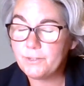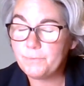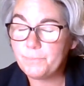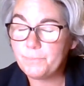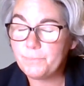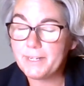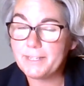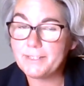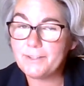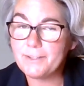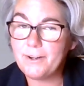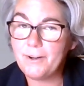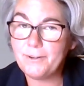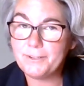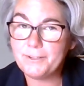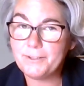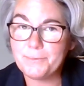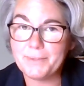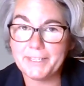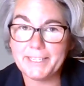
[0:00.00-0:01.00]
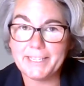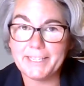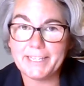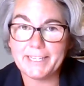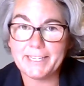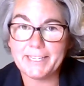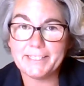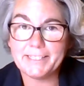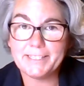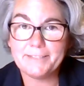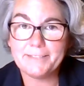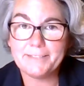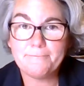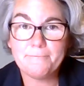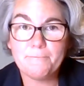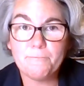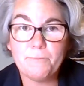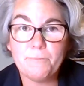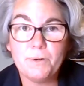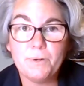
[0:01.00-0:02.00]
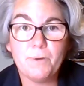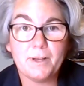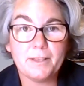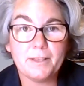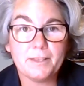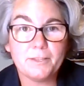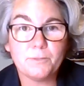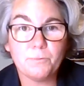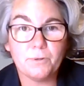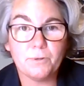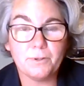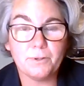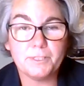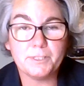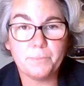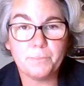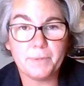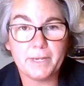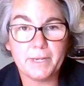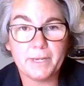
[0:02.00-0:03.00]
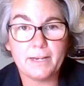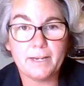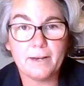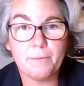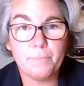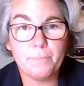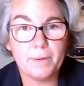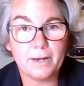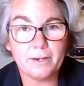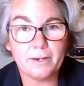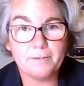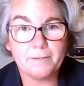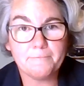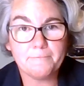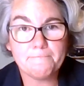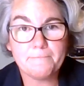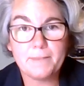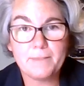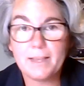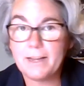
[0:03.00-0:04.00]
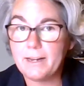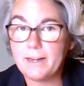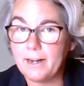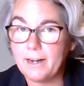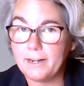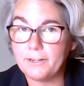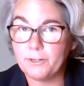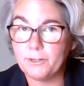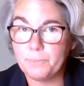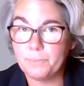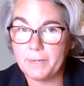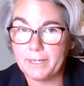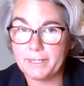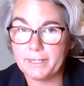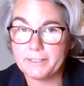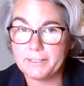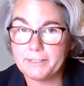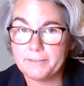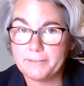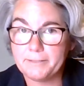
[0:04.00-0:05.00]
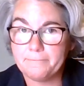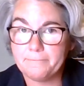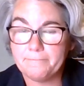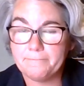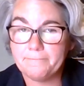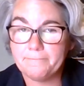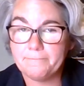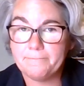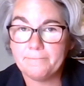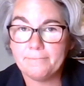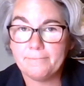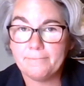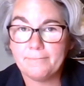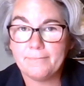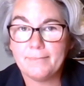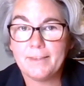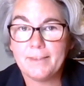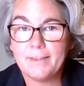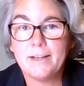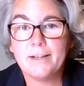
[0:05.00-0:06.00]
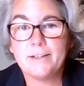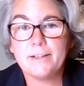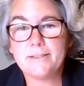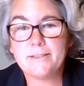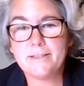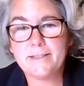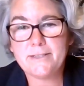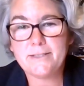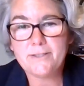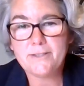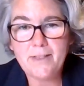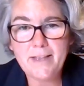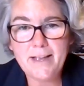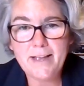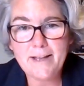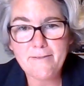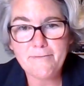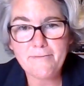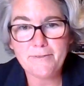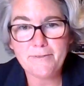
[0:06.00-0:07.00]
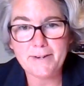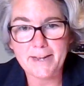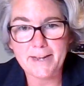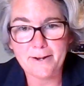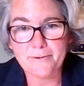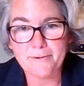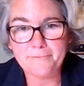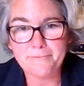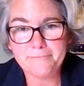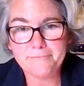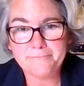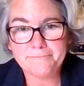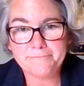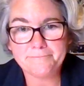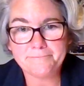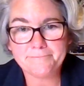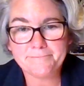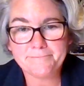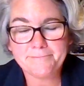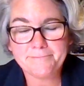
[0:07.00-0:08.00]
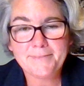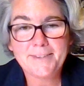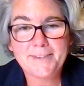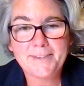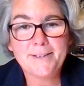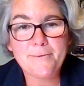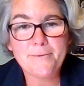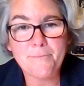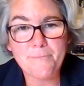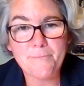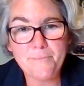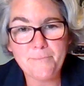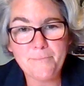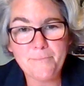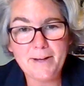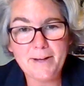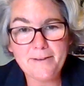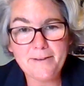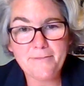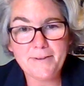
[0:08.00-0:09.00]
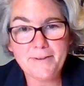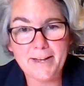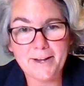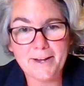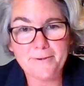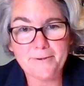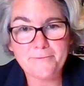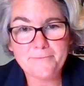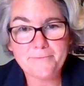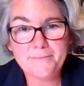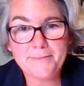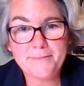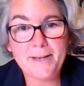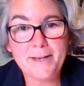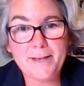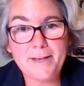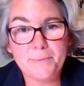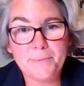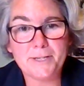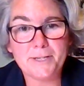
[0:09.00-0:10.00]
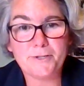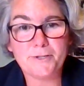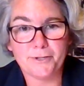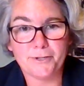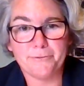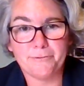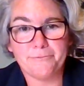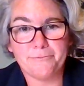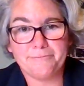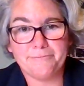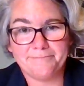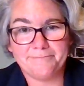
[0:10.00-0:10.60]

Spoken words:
Because ultimately, kids, we want this world to be a better and kinder place. So that's all I have for now. Bye for now, and be true.